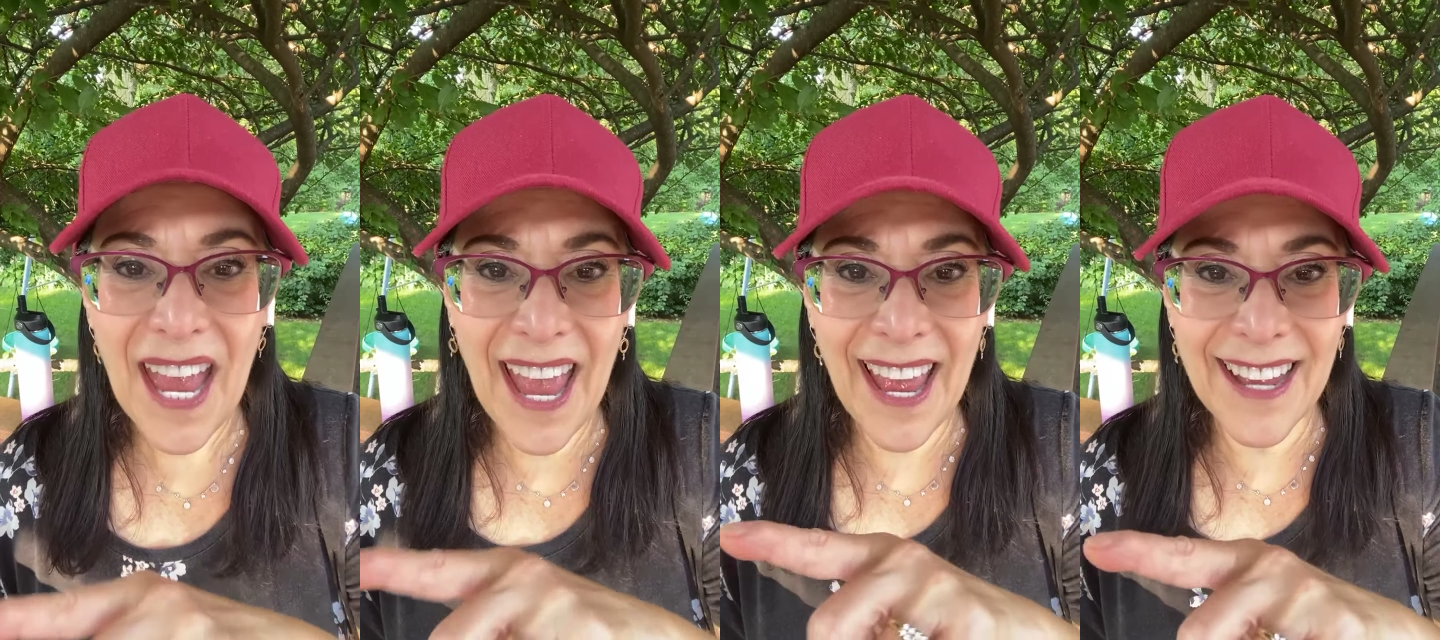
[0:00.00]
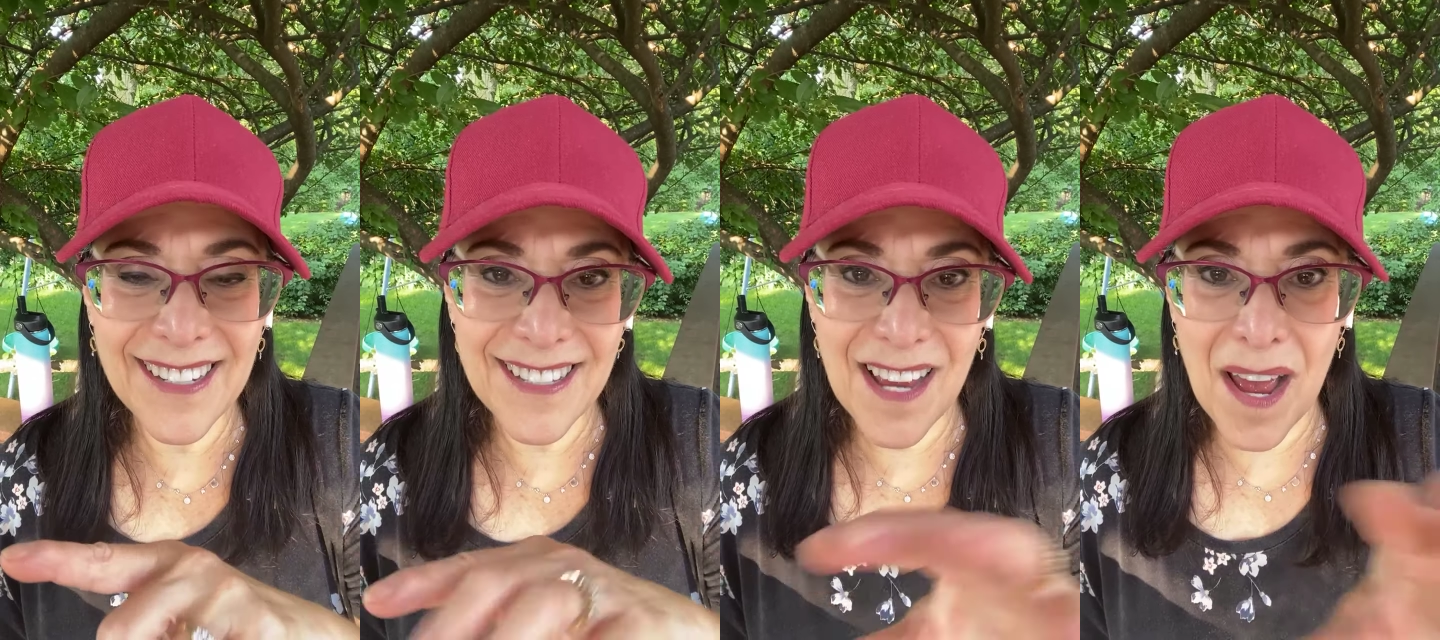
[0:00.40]

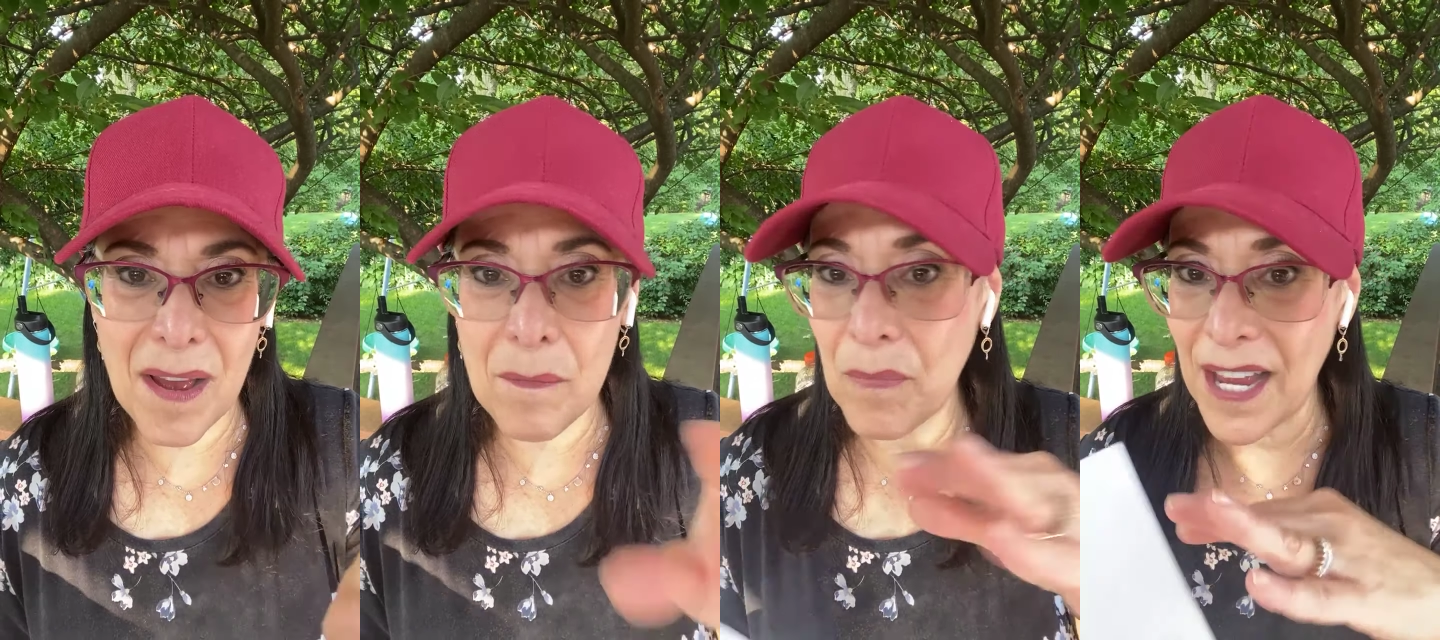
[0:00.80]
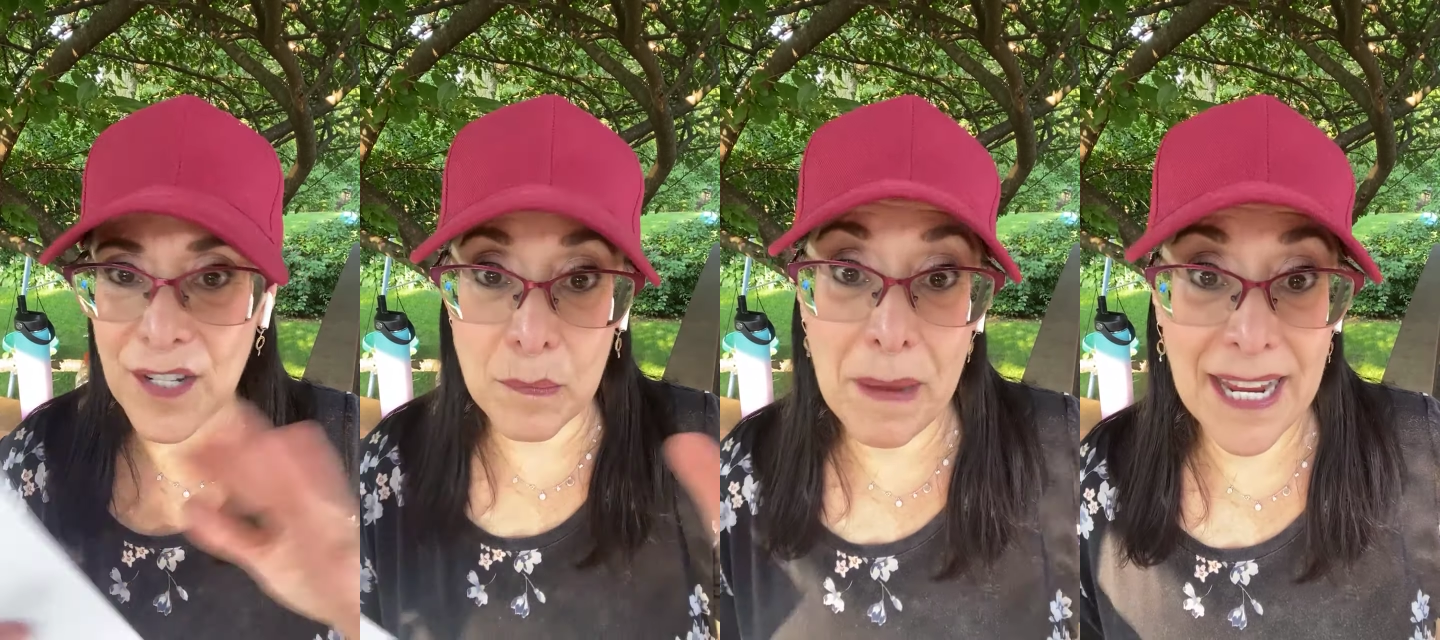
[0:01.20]
And I
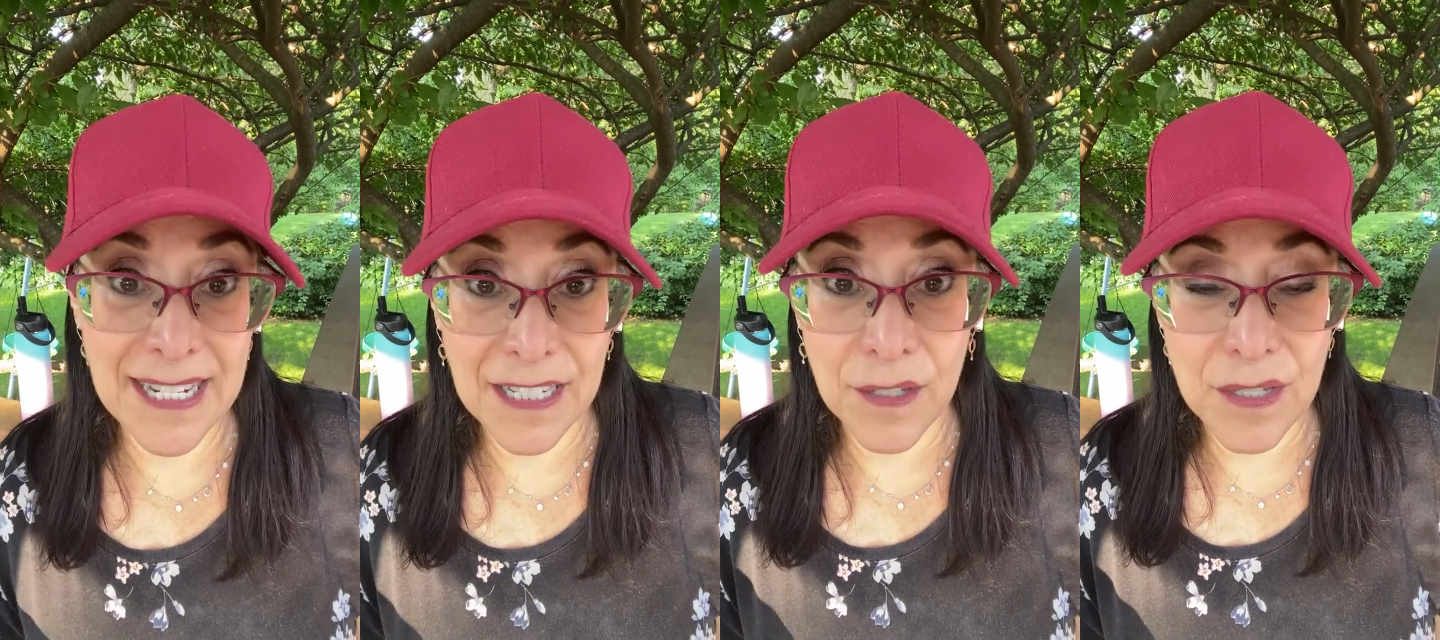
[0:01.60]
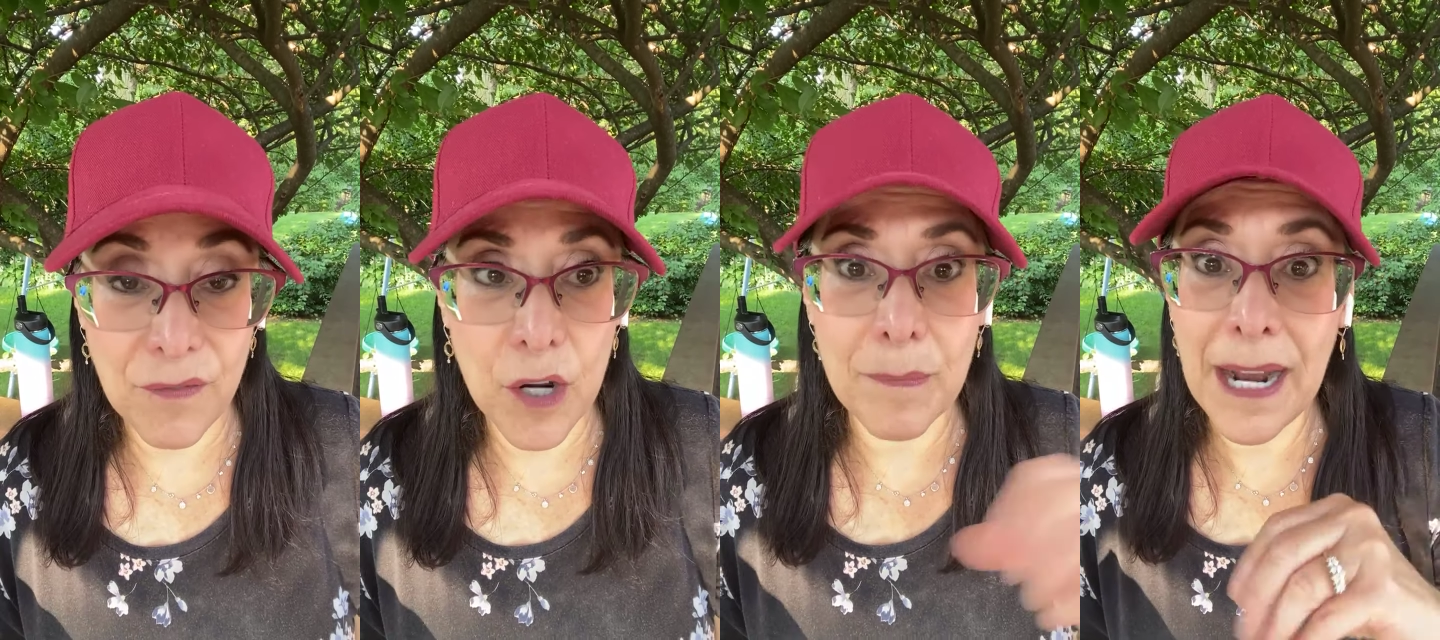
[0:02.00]
just bake it till it's firm,